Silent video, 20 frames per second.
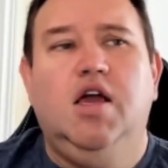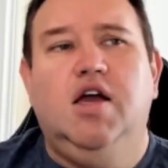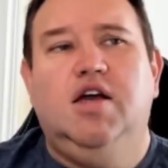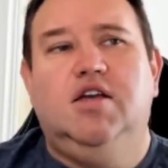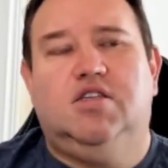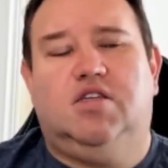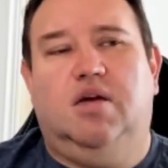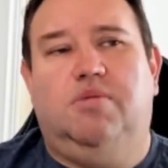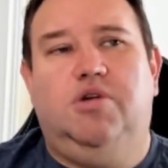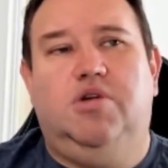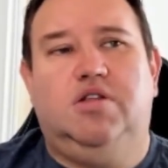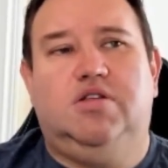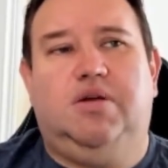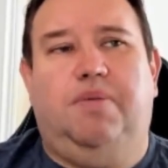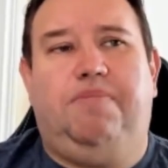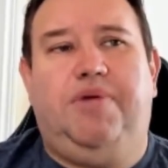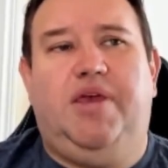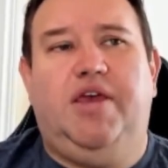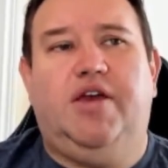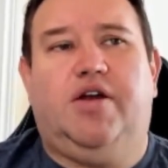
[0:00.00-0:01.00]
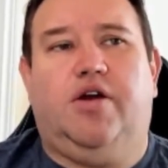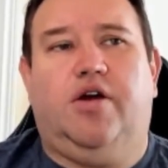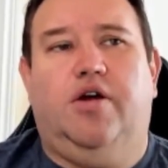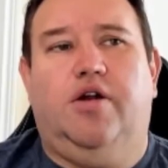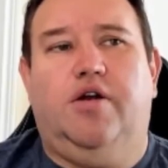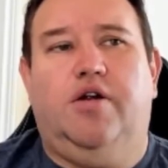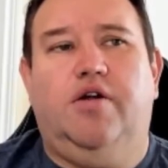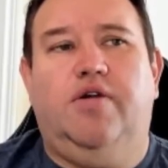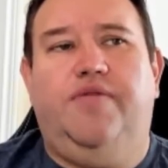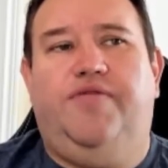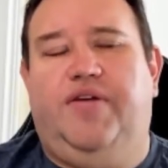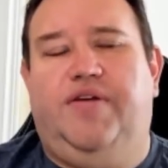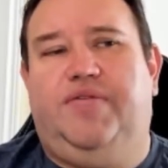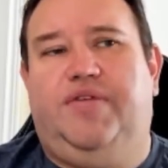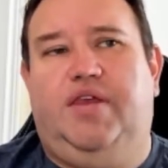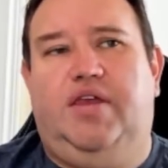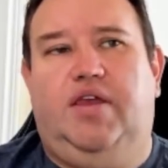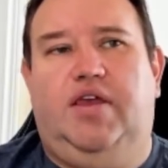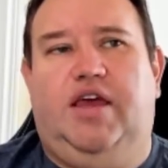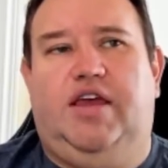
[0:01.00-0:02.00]
Someone's a peak earner,
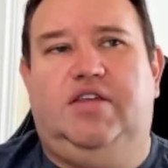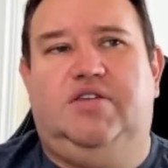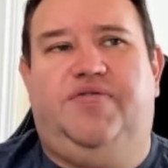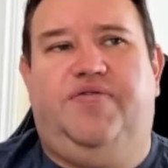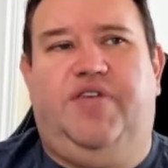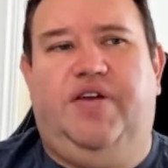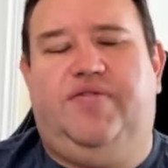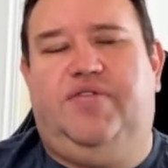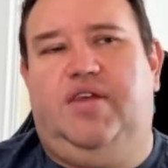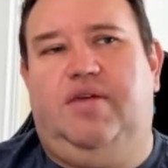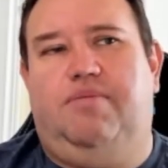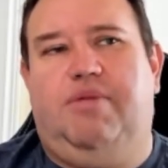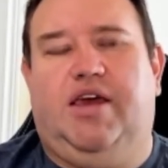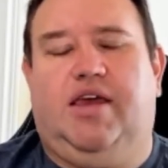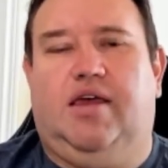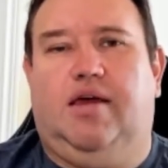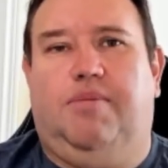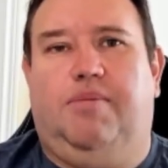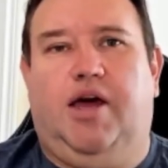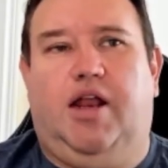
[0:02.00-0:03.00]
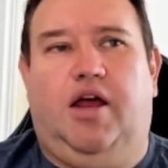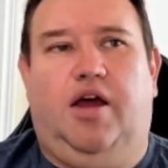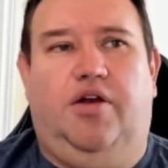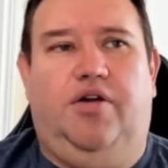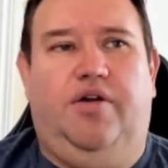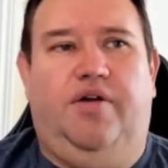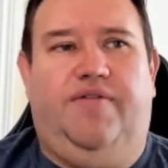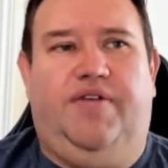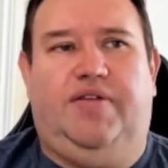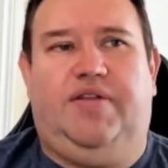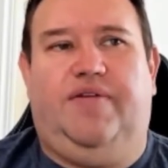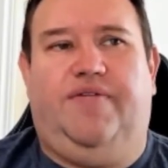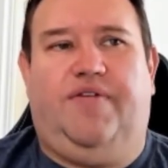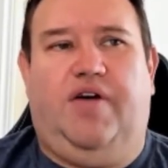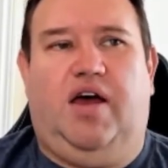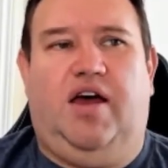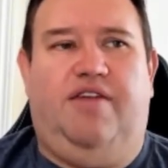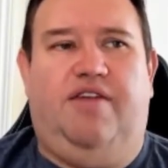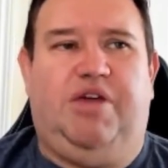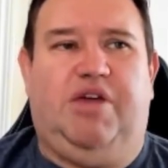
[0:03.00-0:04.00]
age 50, making about
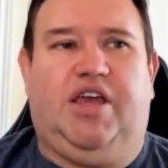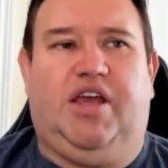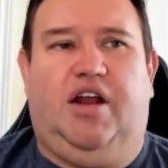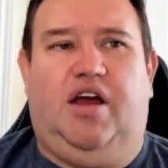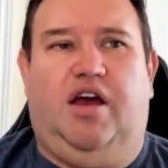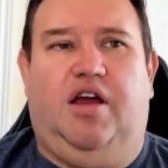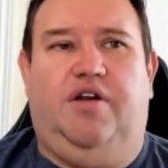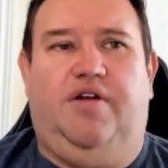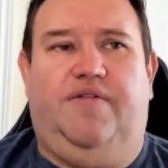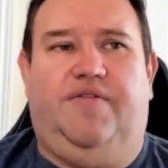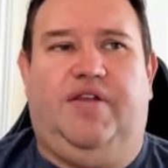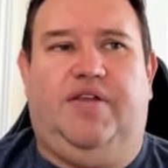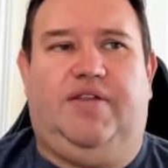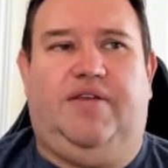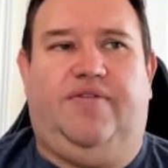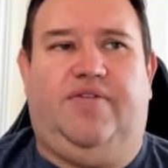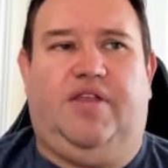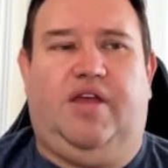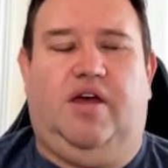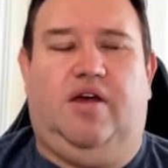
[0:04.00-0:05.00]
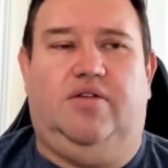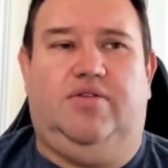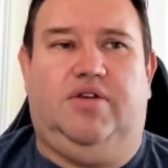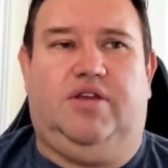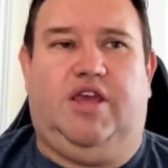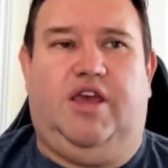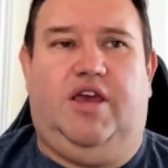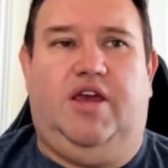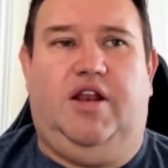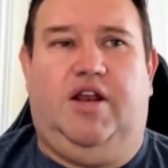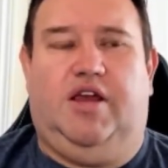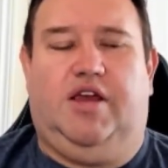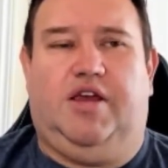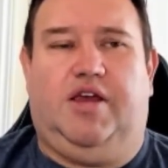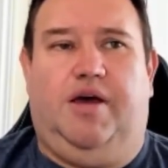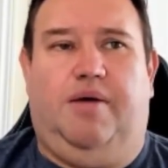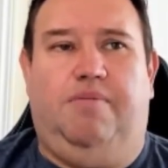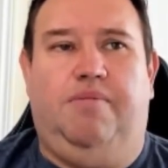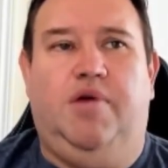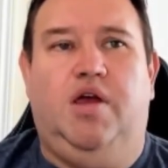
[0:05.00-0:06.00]
155, making 150,000 K in
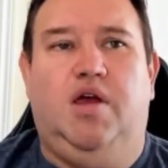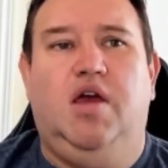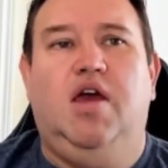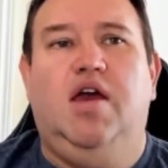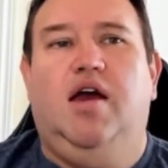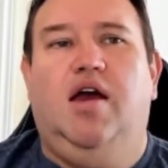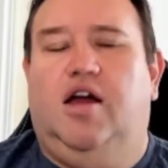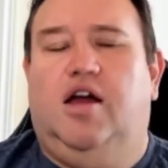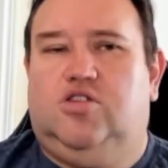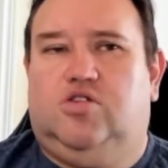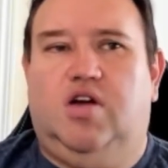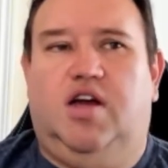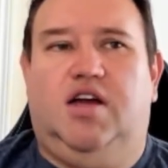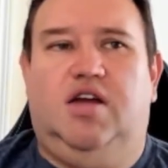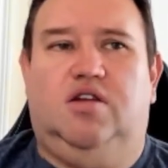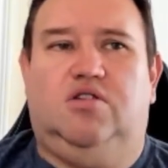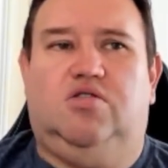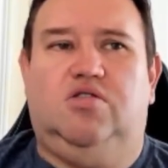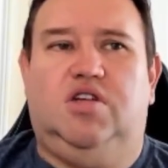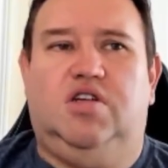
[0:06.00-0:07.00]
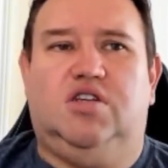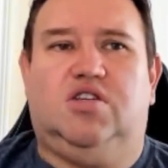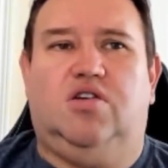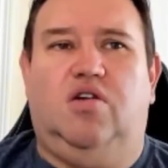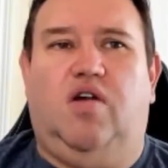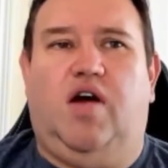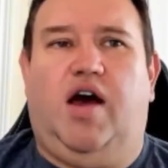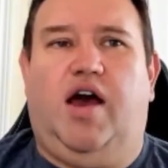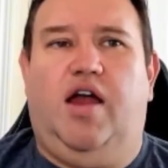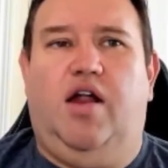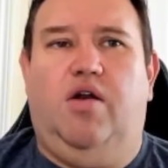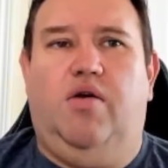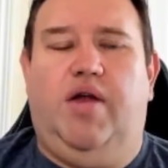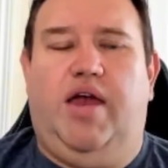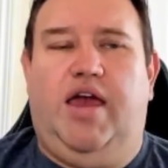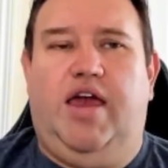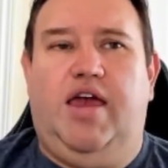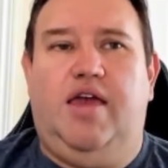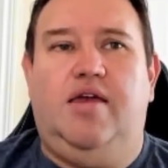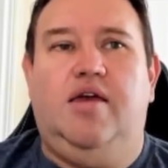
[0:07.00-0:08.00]
income. A traditional
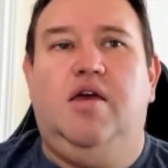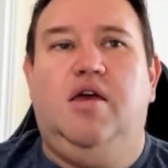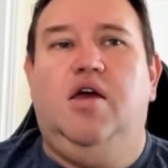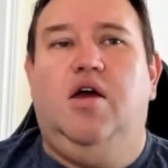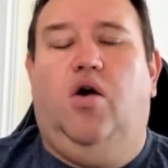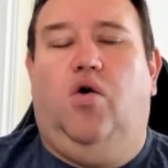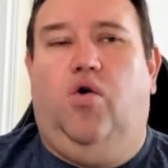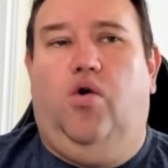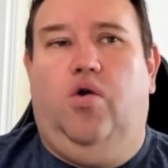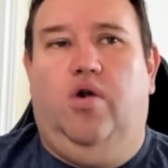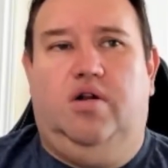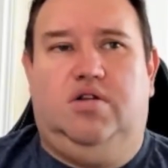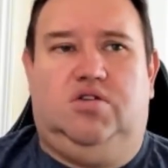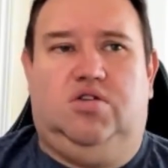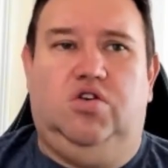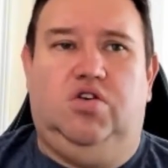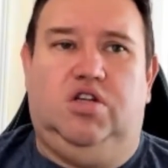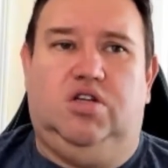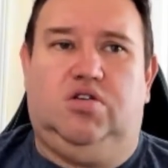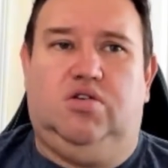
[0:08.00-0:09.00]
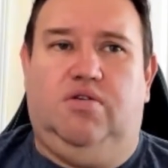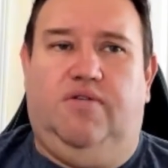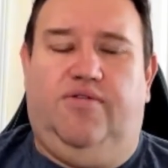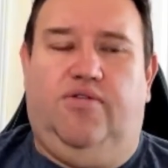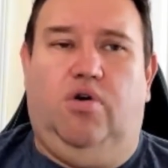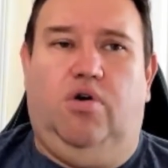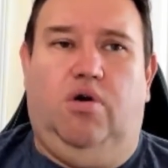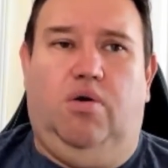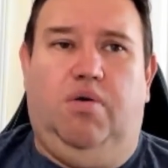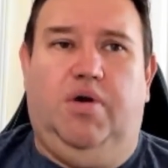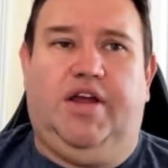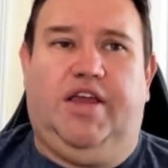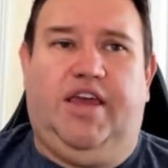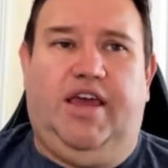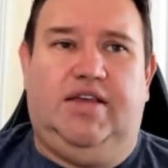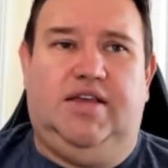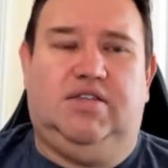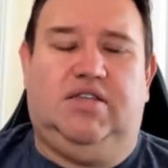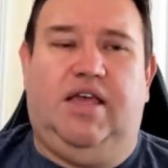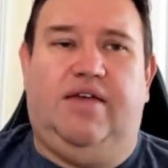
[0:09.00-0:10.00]
IRA or it's traditional
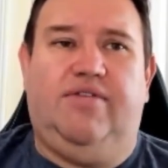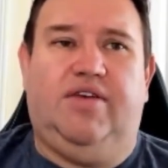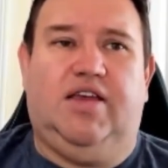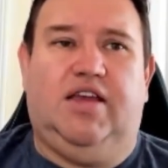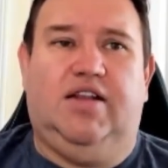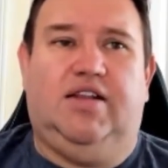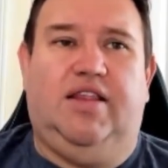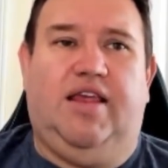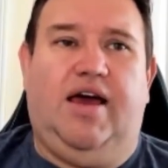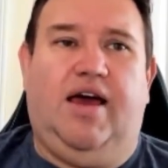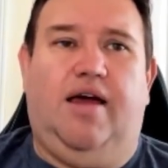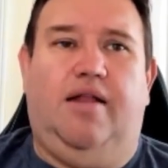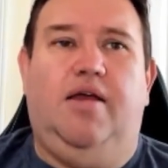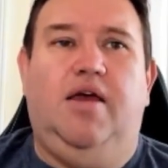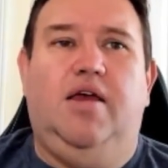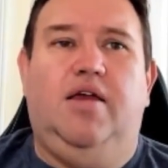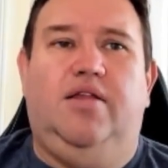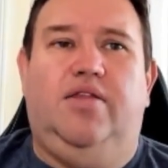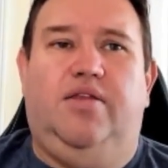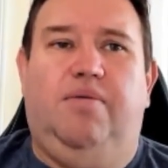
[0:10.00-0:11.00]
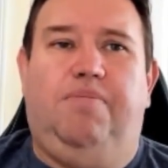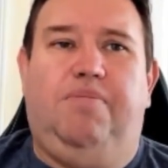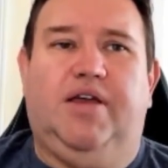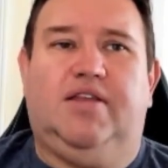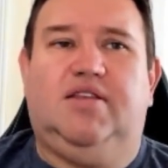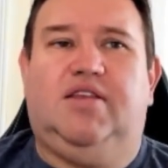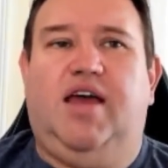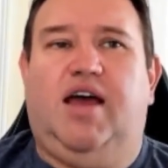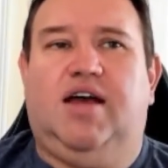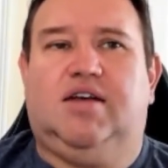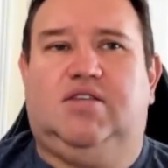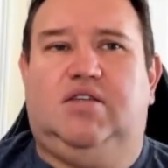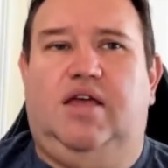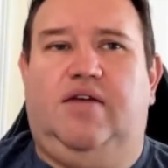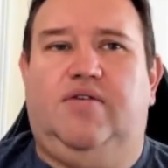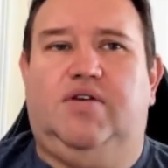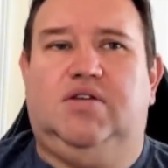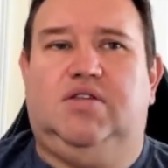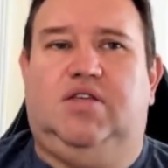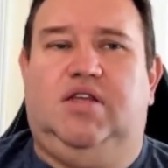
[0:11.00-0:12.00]
401k saving into that. The big tax
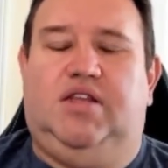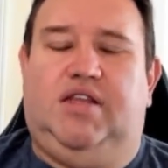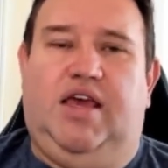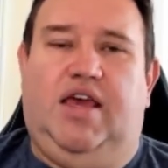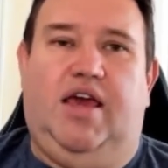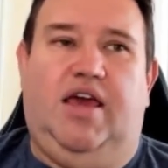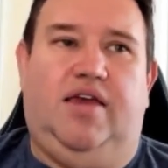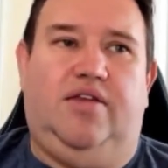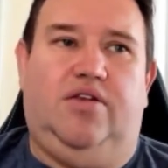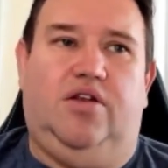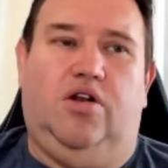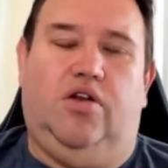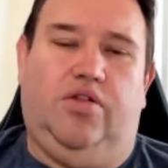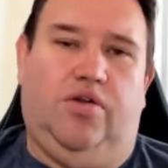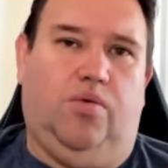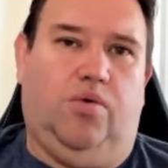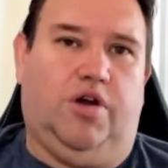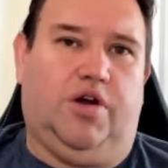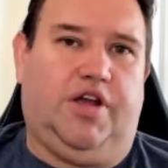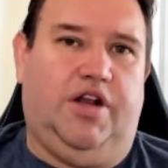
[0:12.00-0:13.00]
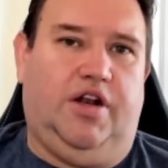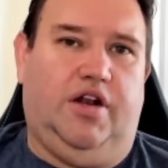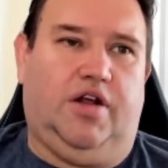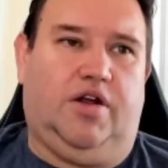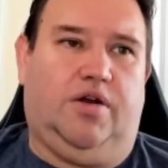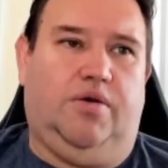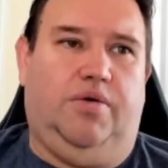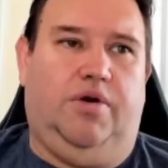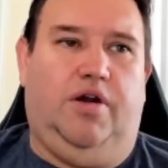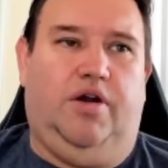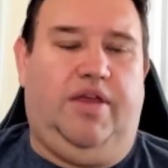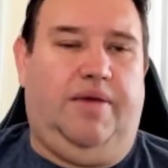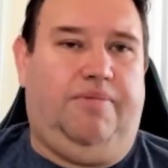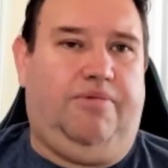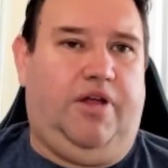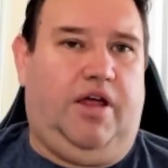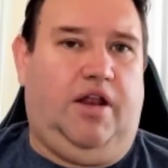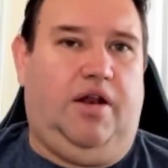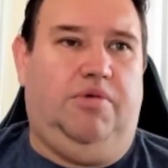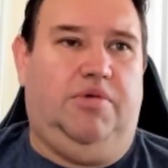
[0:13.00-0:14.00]
savings today, they're working at a career, they
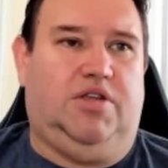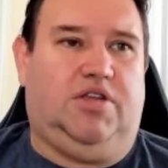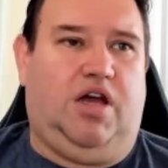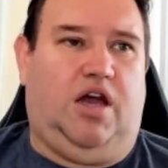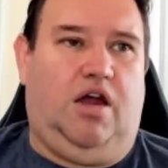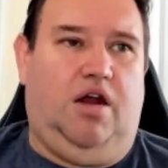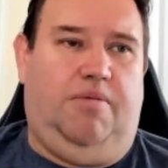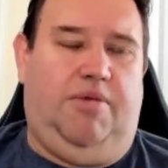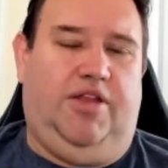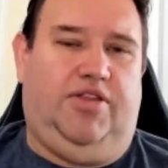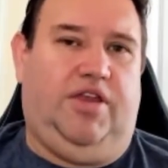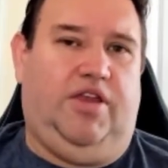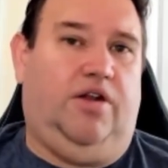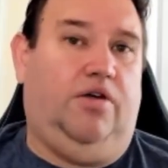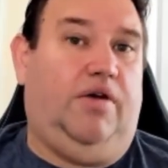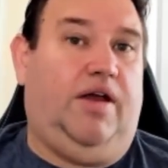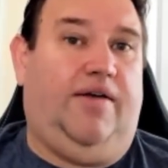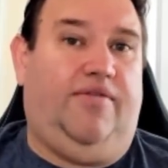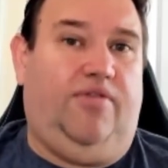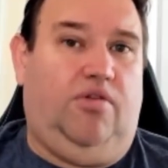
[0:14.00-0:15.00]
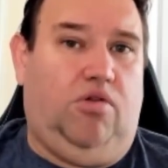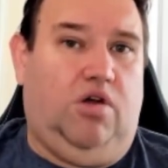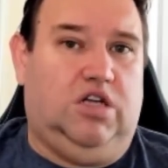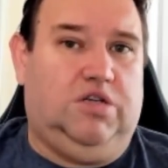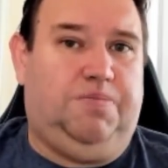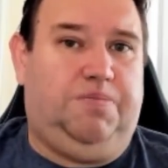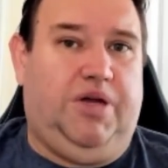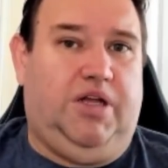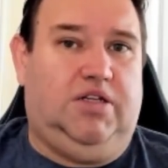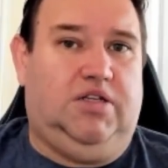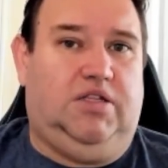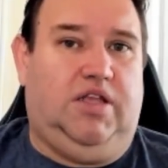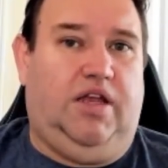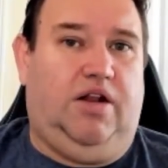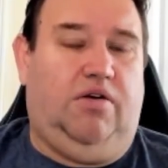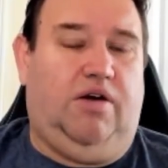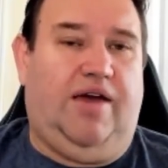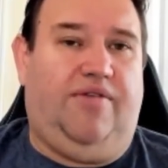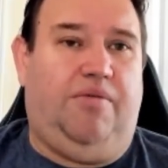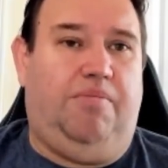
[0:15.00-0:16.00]
plan in retirement, they don't have they
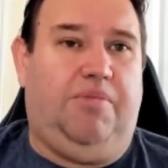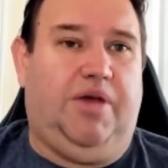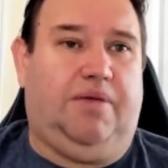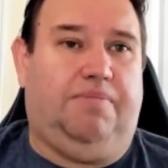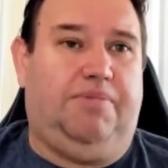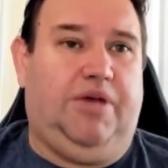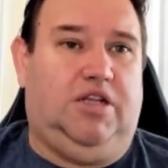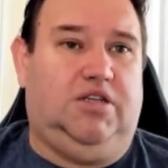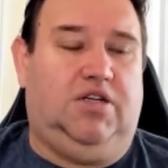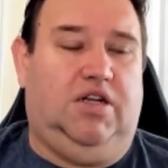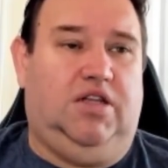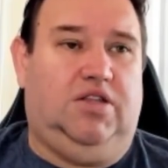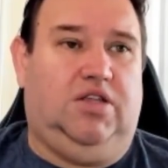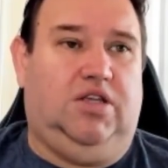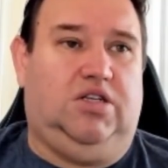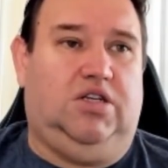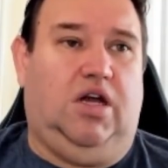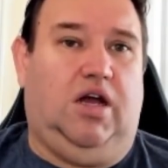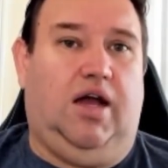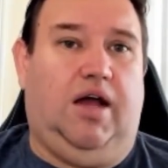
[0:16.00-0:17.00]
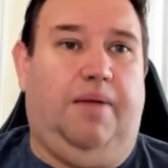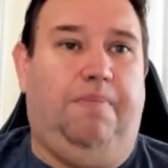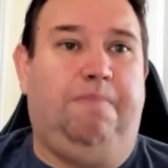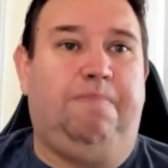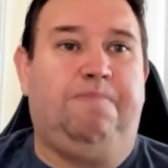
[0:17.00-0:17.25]
don't have a big pension at the job.